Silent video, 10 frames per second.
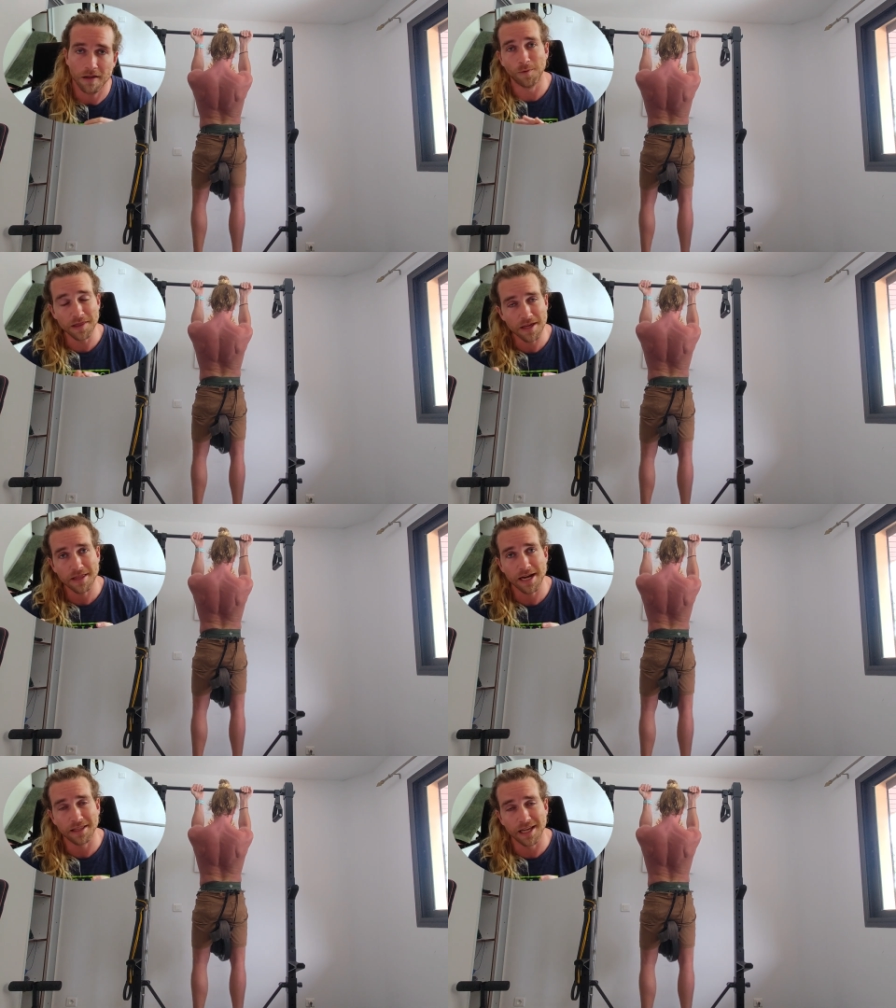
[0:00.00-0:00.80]
One
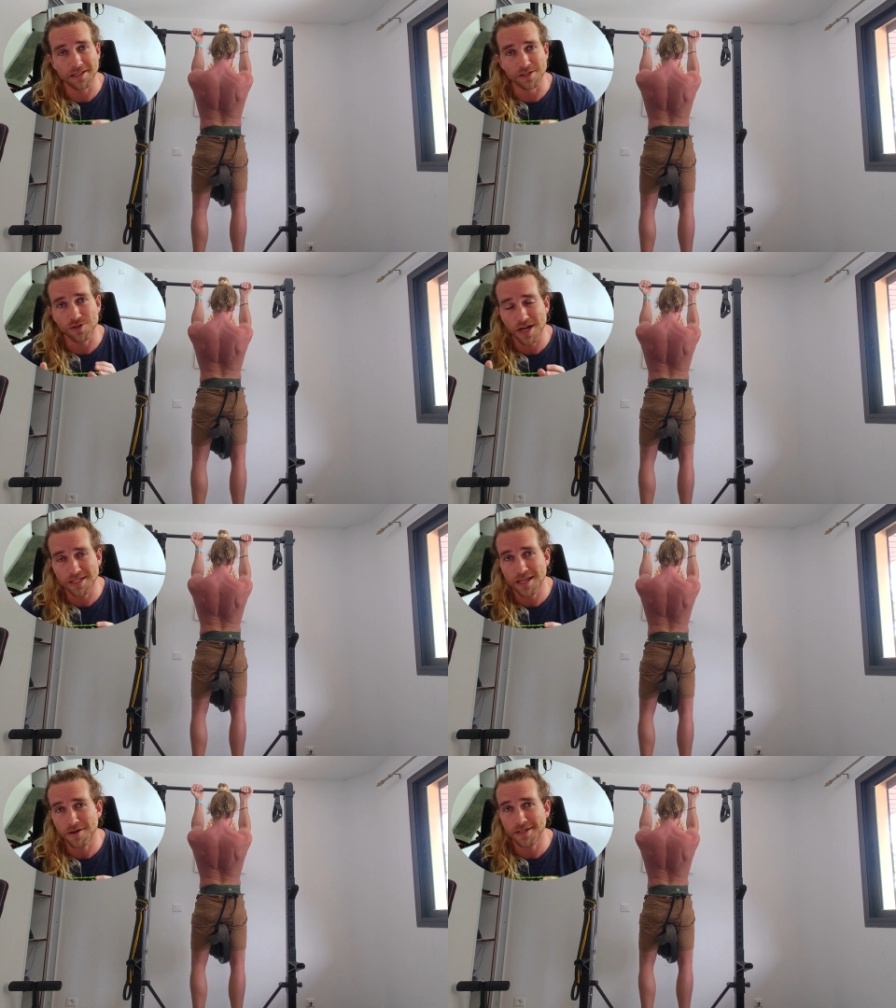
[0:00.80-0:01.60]
thing that I'd like to
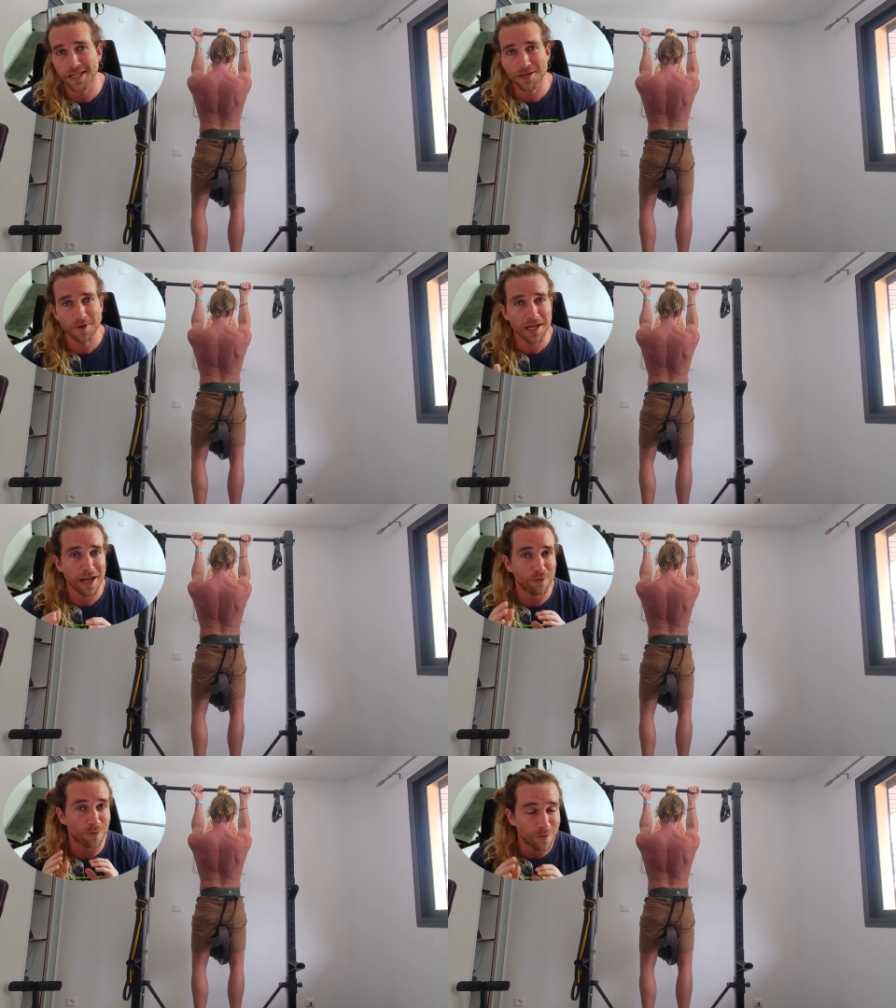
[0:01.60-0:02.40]
stress here is that you can get